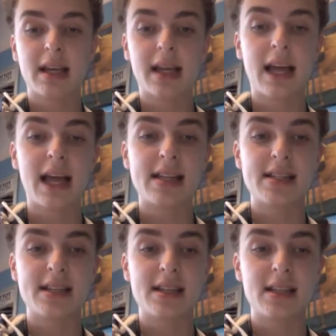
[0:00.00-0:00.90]

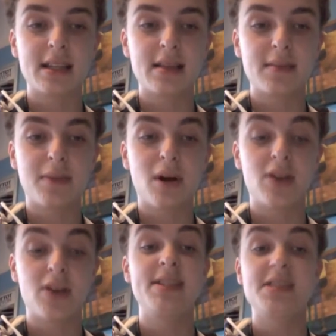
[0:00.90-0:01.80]
has
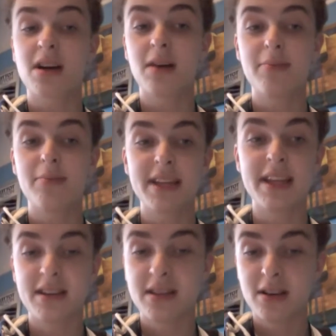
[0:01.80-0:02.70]
parted
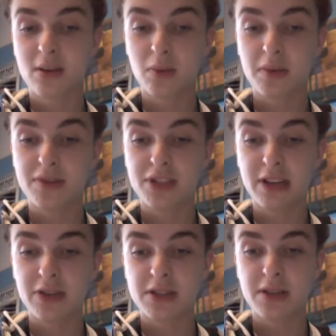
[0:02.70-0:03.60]
company with
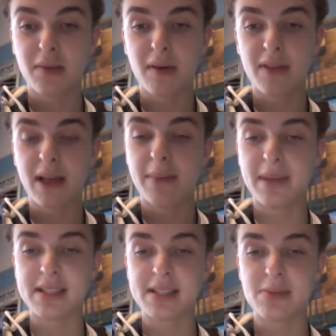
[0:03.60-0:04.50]
Chelsea. Whether that
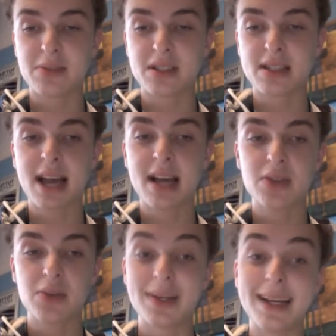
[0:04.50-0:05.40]
means he was
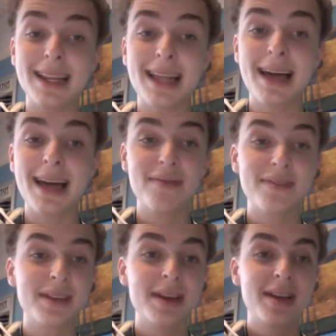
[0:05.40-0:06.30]
sacked or he left,
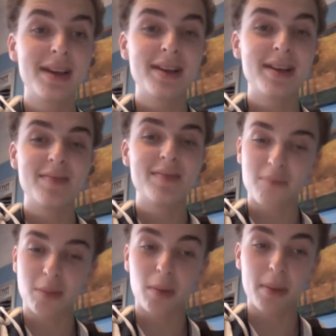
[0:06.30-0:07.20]

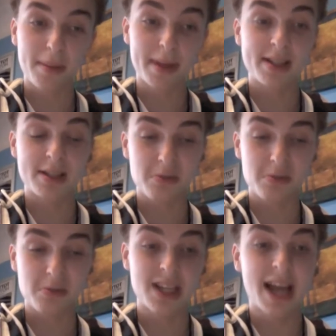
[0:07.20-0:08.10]
probably means he was
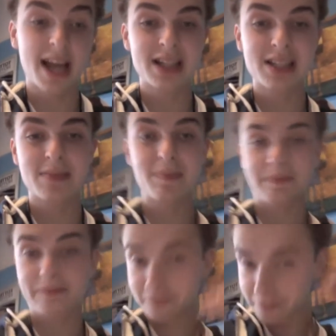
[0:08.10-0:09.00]
sacked.
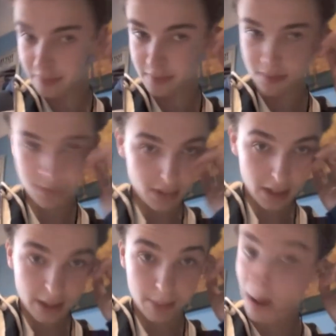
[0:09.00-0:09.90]

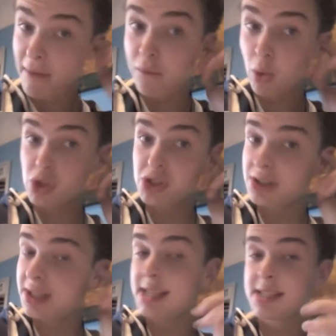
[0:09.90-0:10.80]
My thoughts on
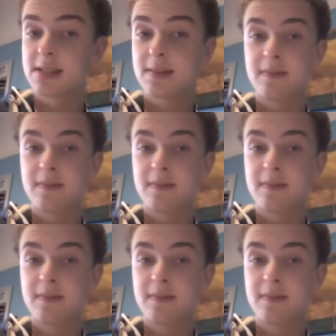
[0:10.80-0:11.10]
this: